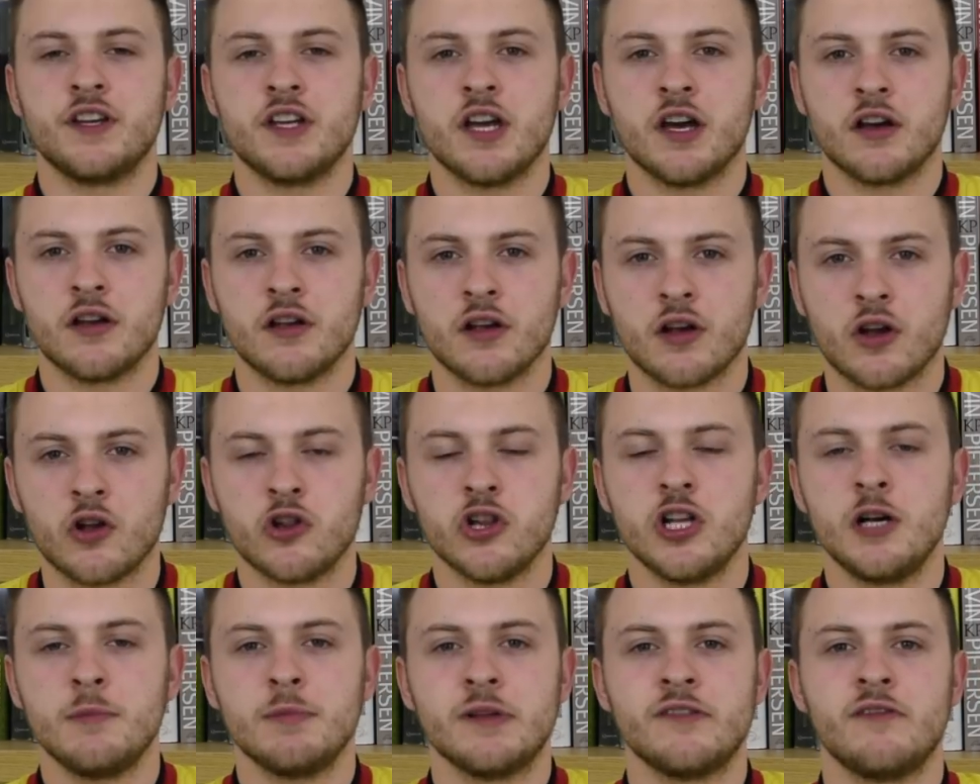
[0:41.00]
Jurgen
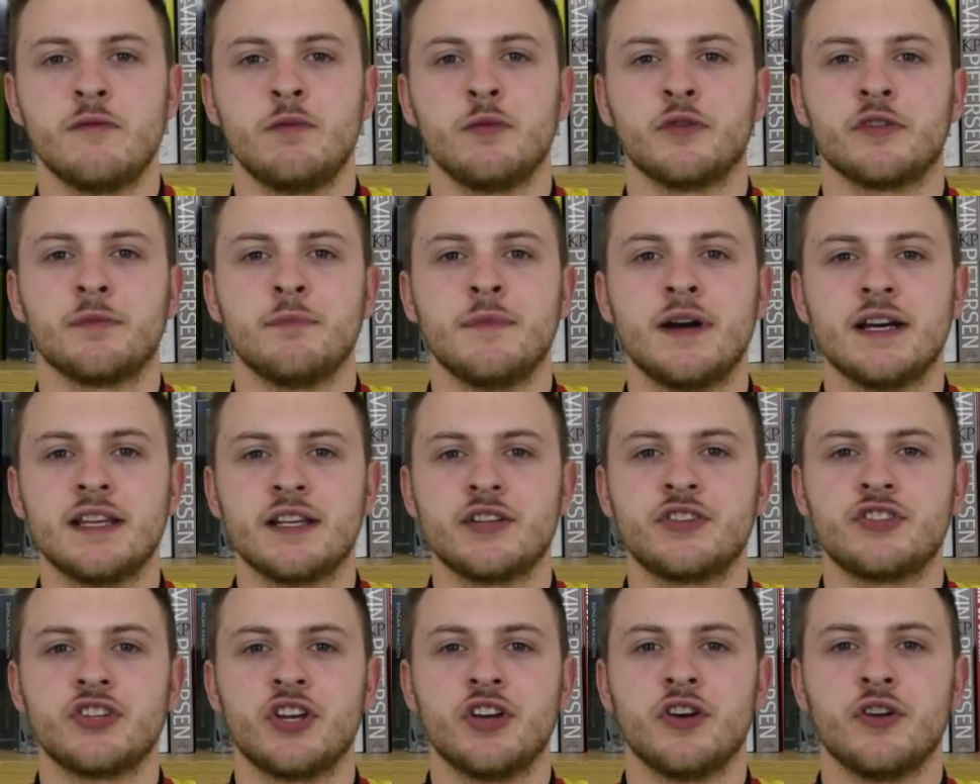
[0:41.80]
Klopp, Liverpool's
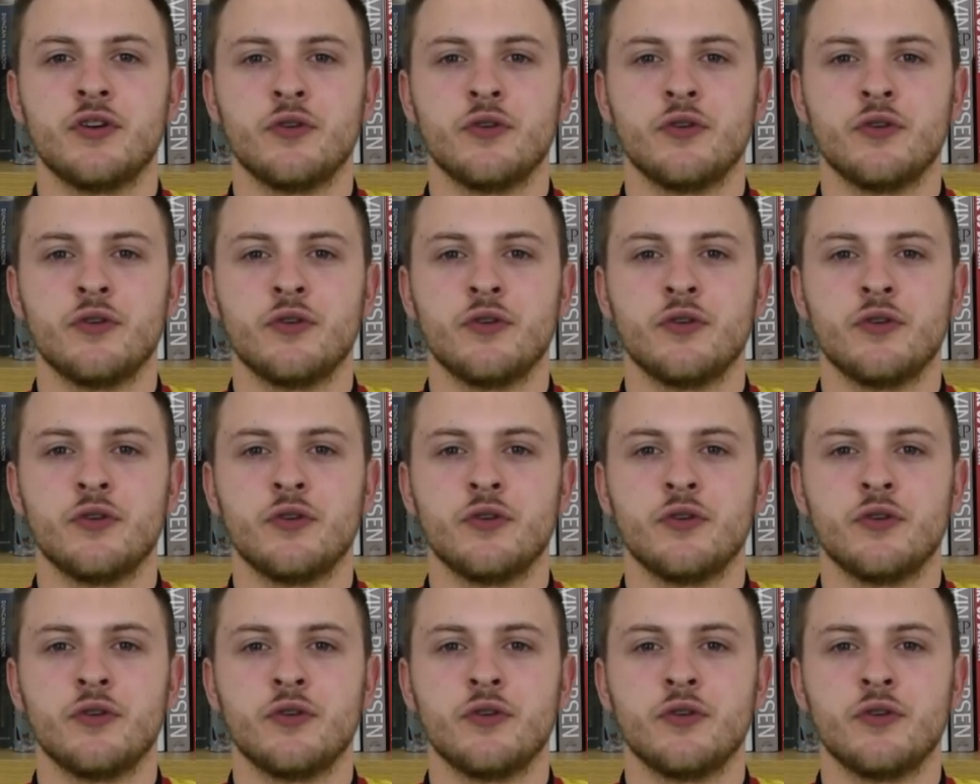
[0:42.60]
manager,